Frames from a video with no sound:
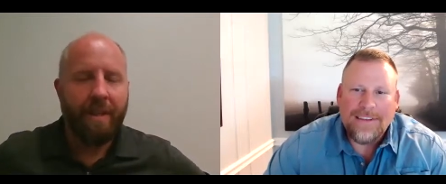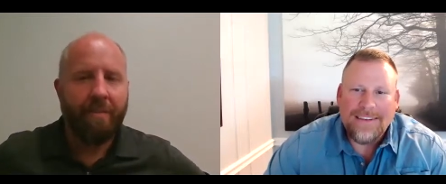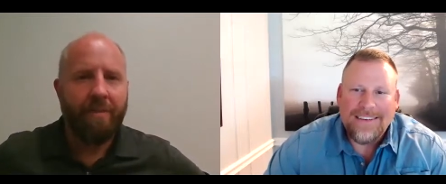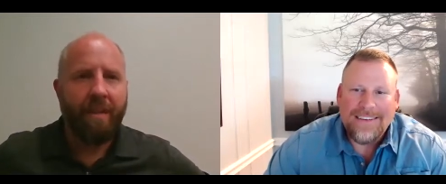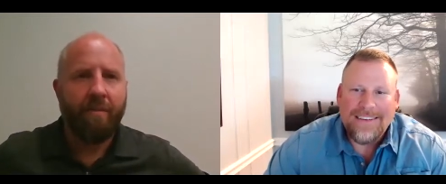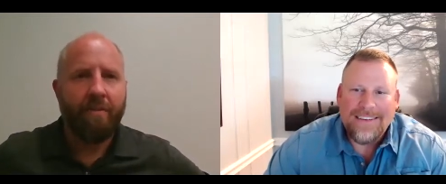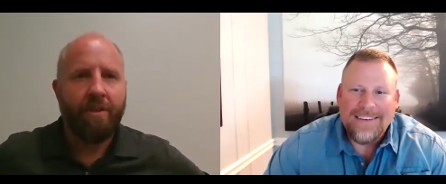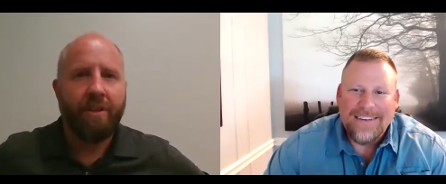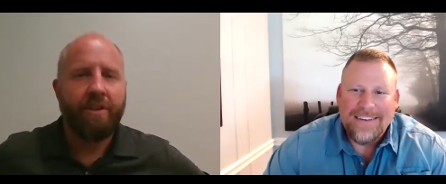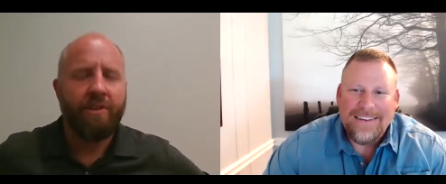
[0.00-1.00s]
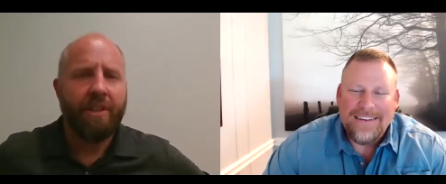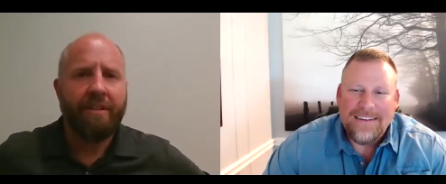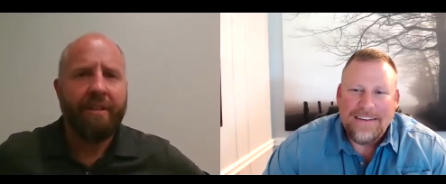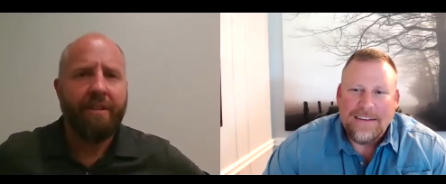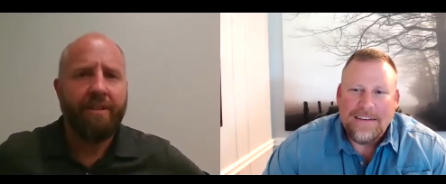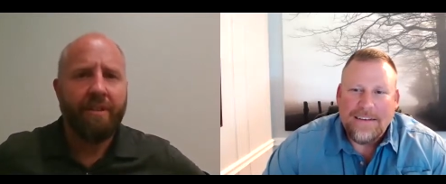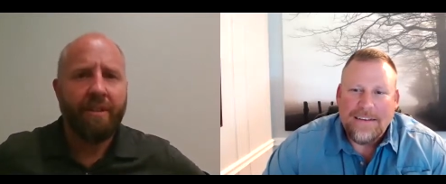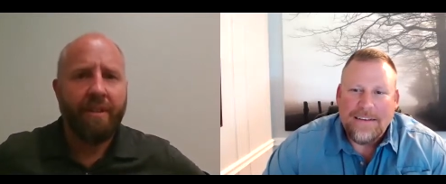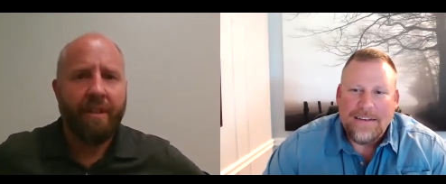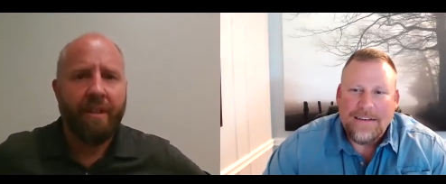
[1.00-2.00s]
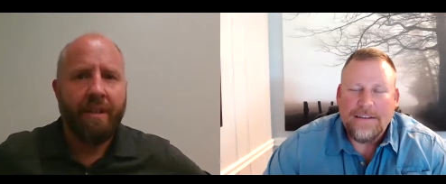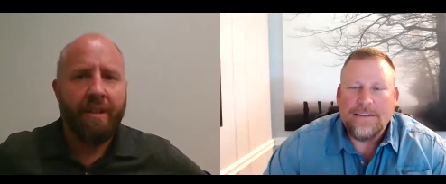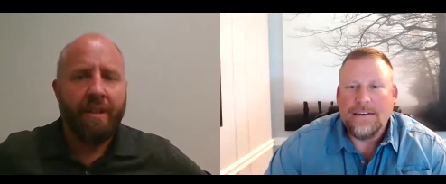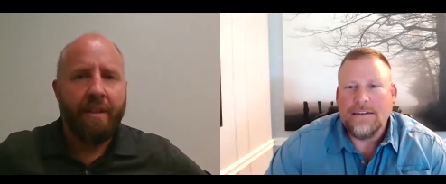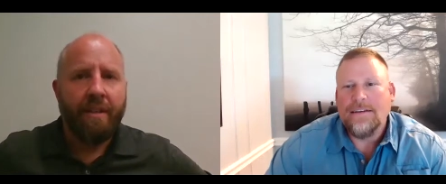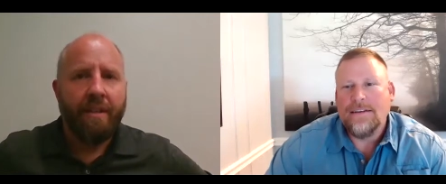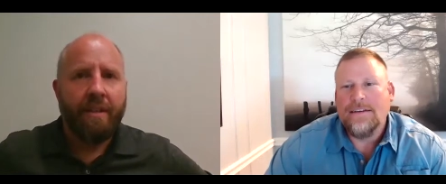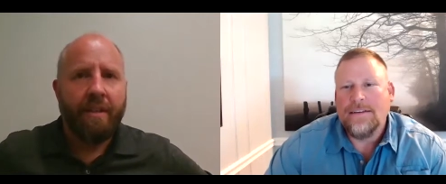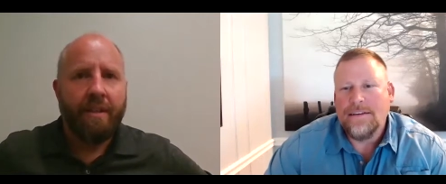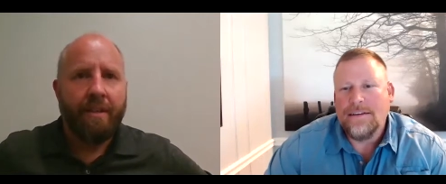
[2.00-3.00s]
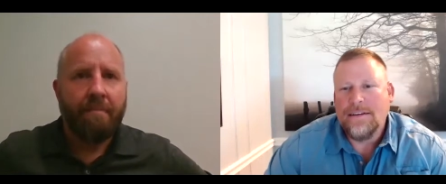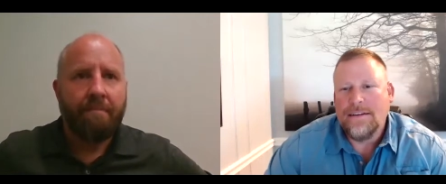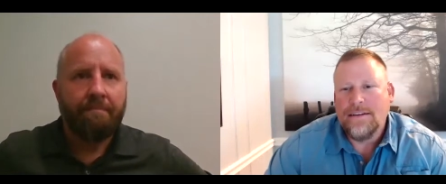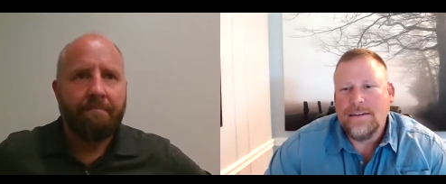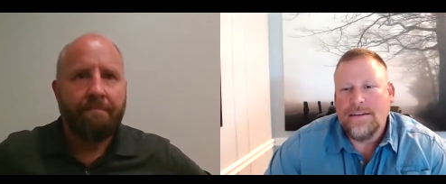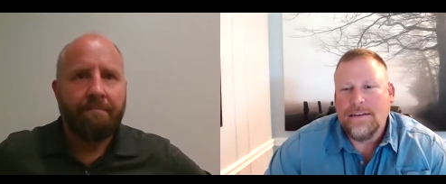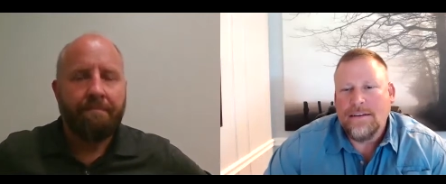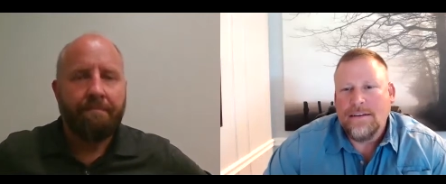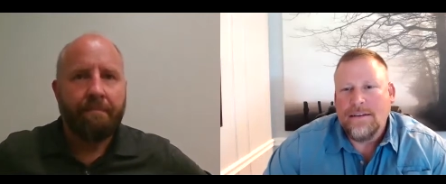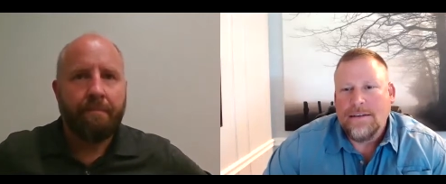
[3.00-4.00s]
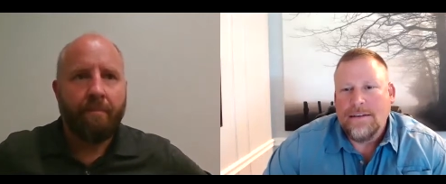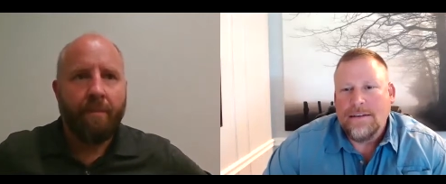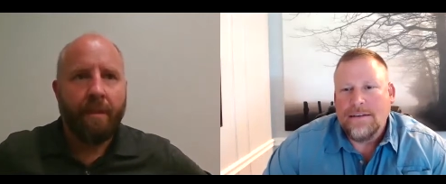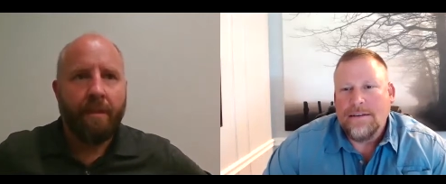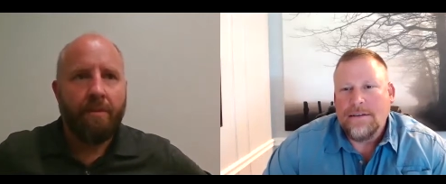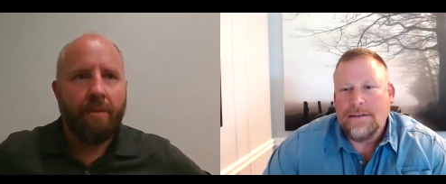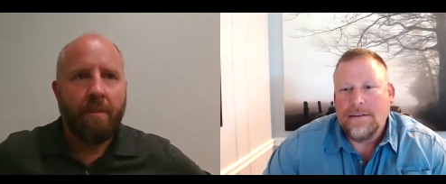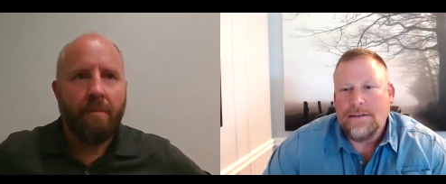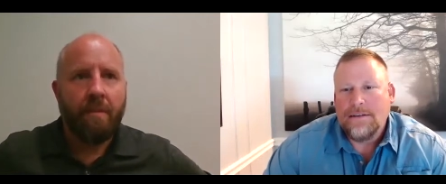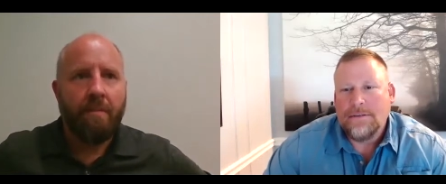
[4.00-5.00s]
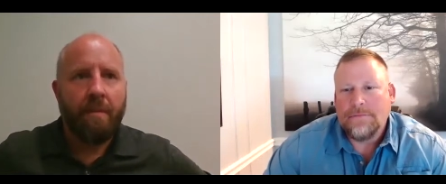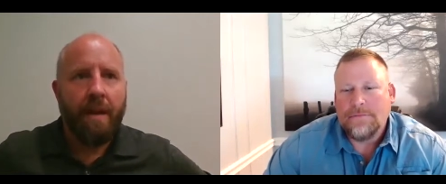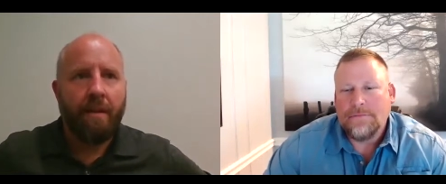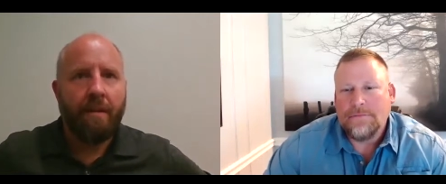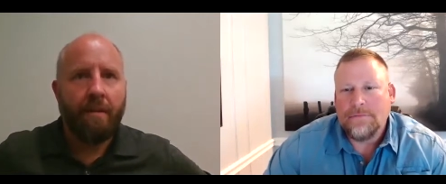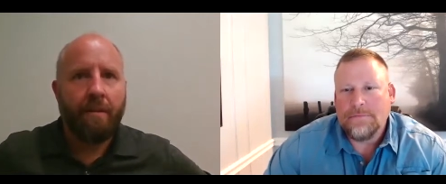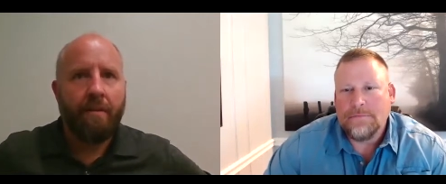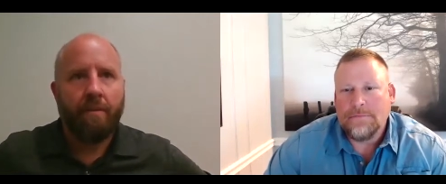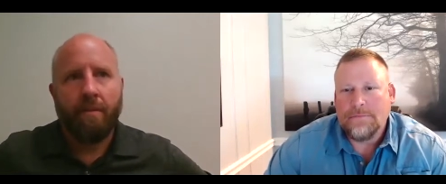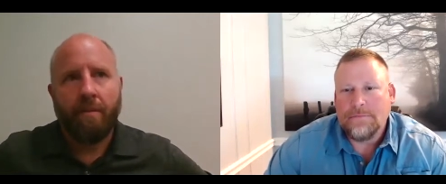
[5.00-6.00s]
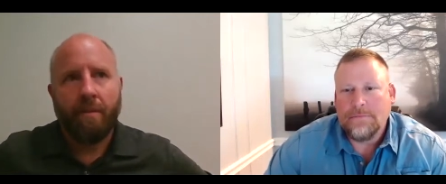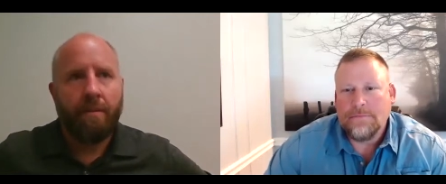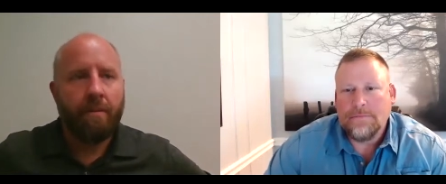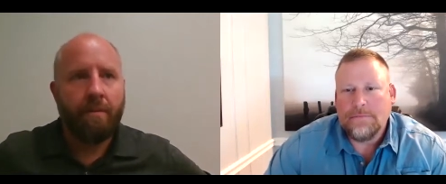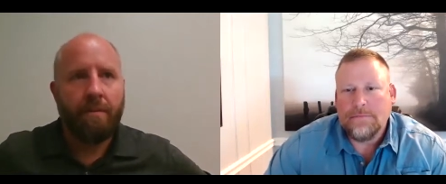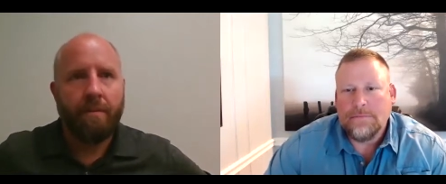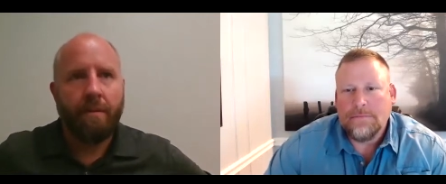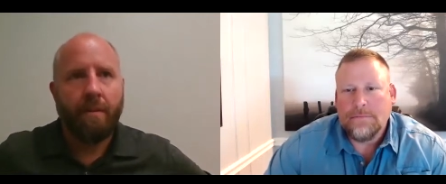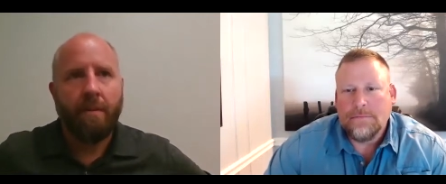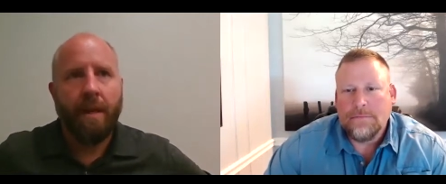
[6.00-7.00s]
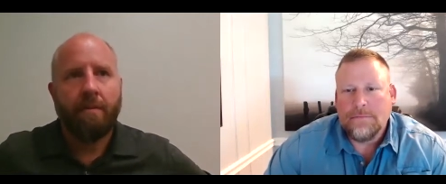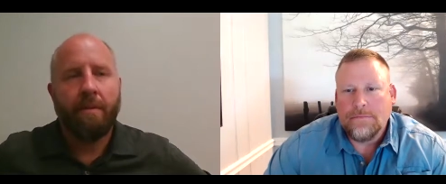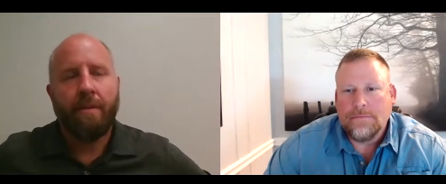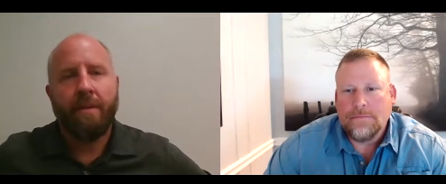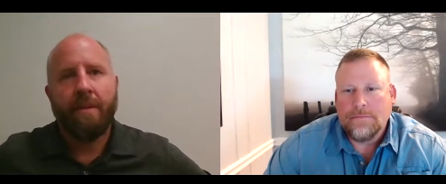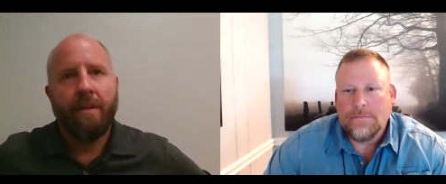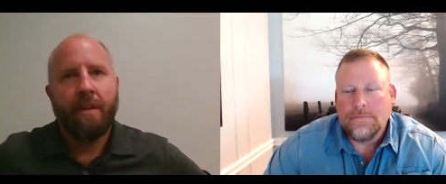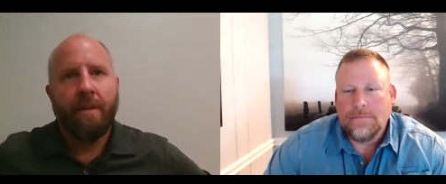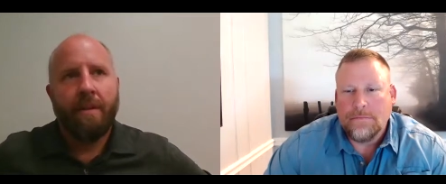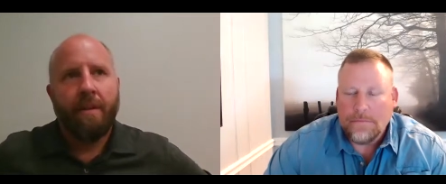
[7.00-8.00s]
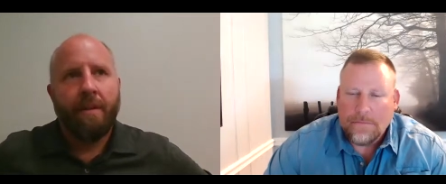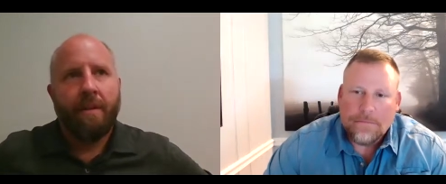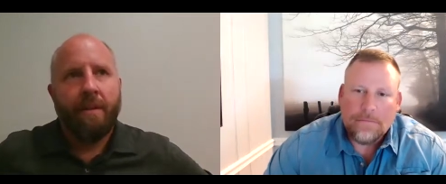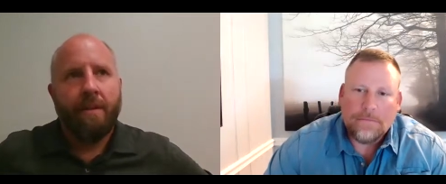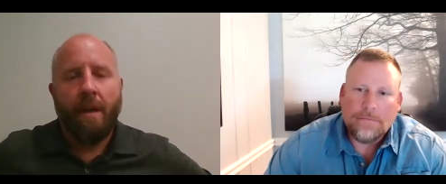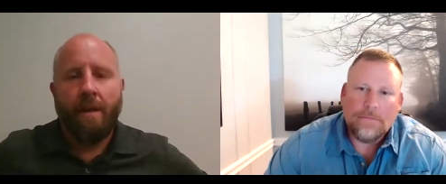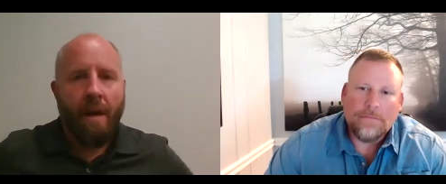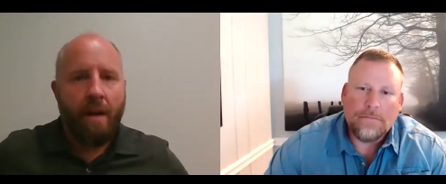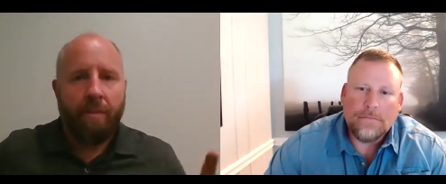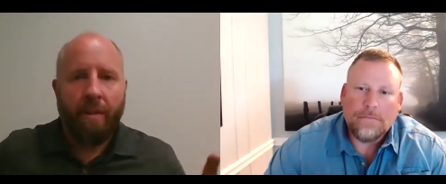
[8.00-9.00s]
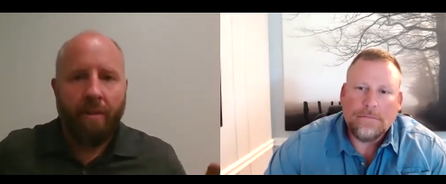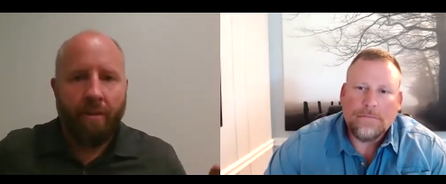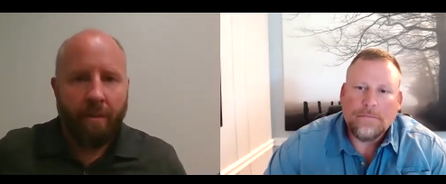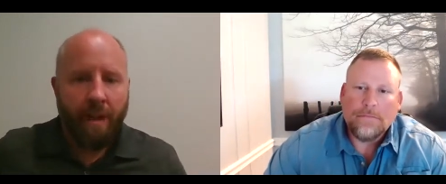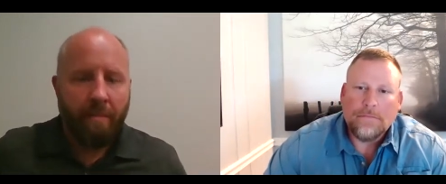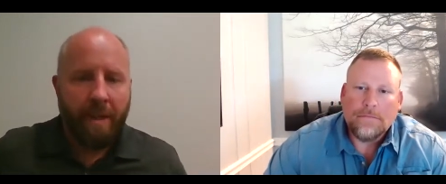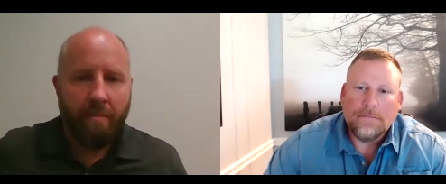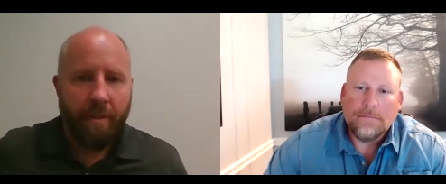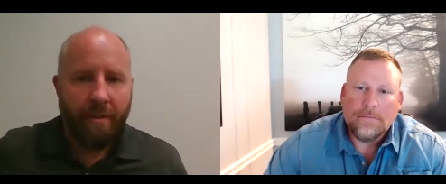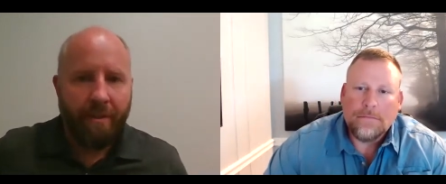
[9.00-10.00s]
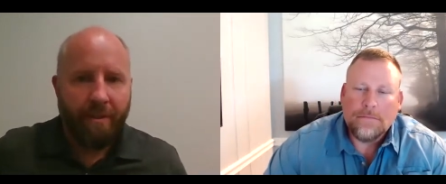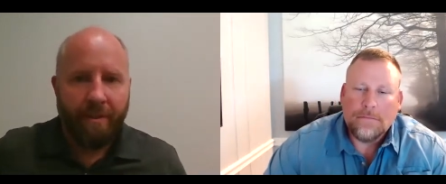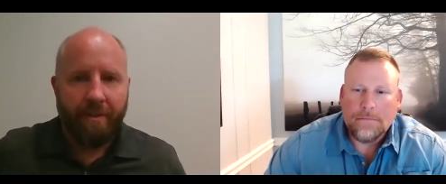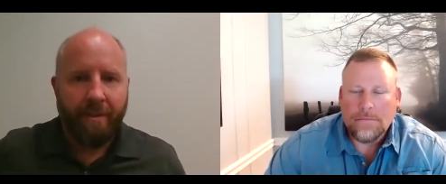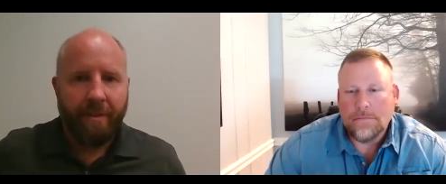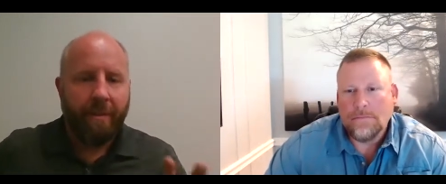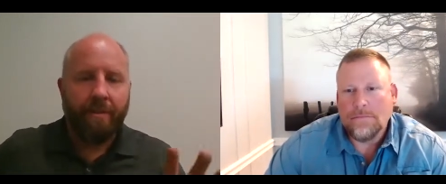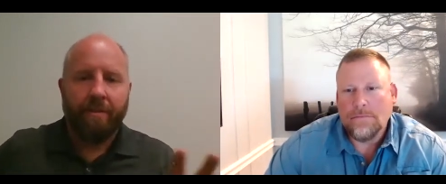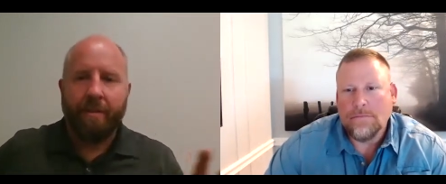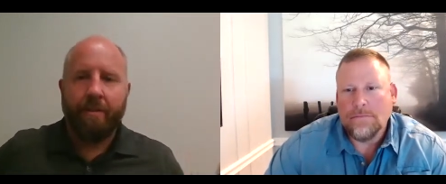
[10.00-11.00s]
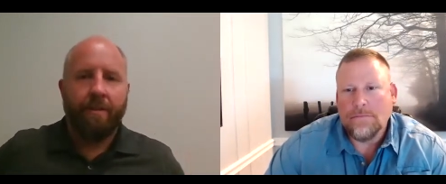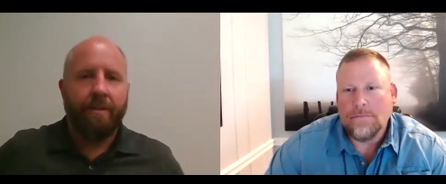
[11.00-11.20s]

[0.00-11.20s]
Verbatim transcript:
Speaker 1: but I've never took it serious. Um, something about, you know, I've not, not political, not being political. You know, I don't know who,